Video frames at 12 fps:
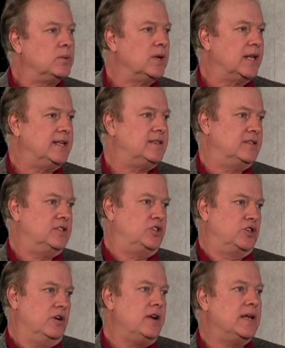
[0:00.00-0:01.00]
relate to the
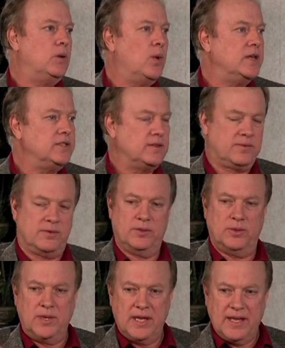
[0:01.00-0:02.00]
jury. It wasn't
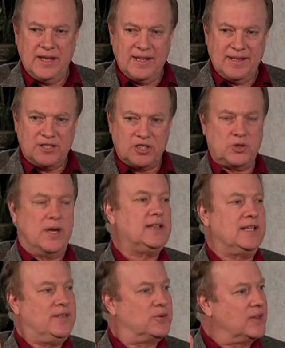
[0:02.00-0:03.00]

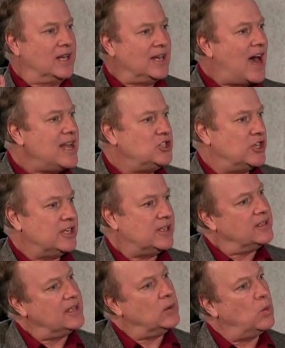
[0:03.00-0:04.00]
strictly through the
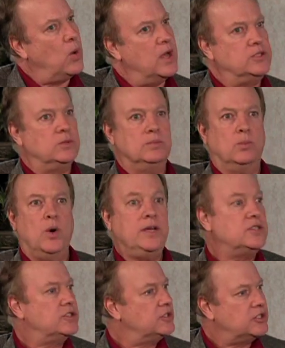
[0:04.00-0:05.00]
logic. It was, what
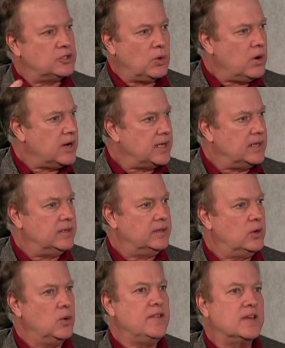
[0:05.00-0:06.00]
is the story?
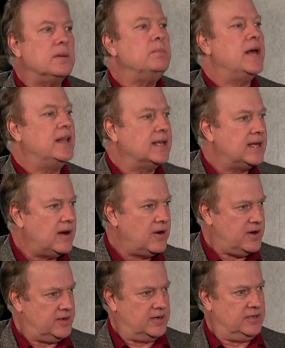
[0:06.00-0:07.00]
Who are the compelling
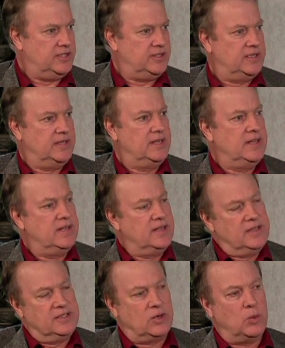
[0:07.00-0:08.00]
characters?
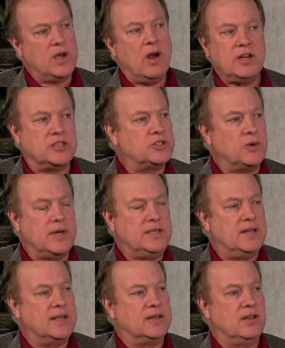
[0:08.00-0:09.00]
So we are a
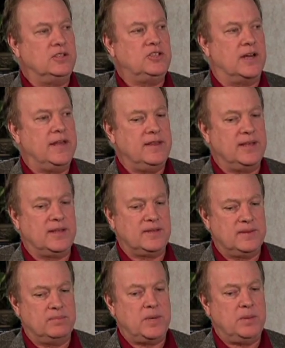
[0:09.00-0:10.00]
storytelling culture. I think
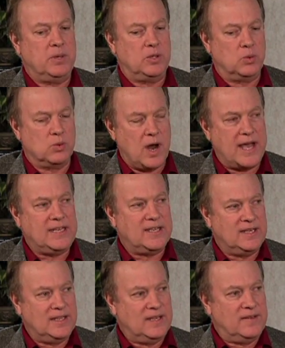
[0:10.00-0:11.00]
people who write
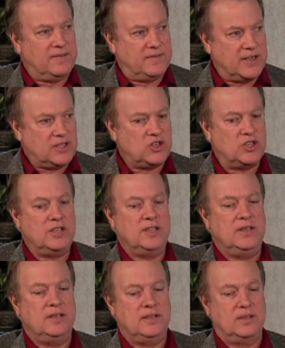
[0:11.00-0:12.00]

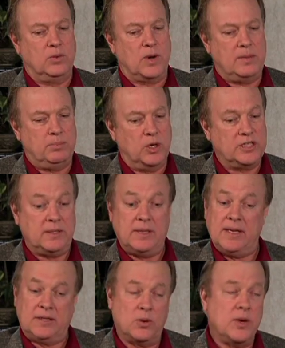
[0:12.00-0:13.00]
fiction, who write books, and
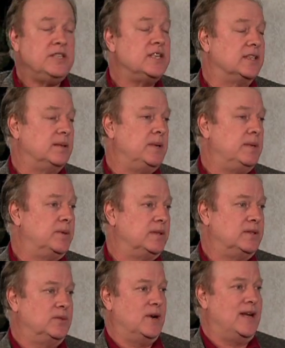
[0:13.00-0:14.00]
increasingly
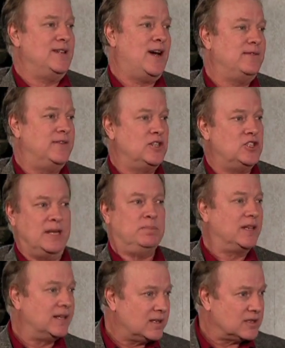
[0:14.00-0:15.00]
people who write nonfiction and
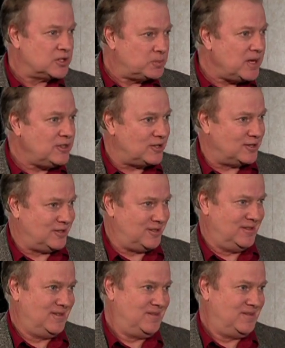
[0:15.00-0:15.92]
political speeches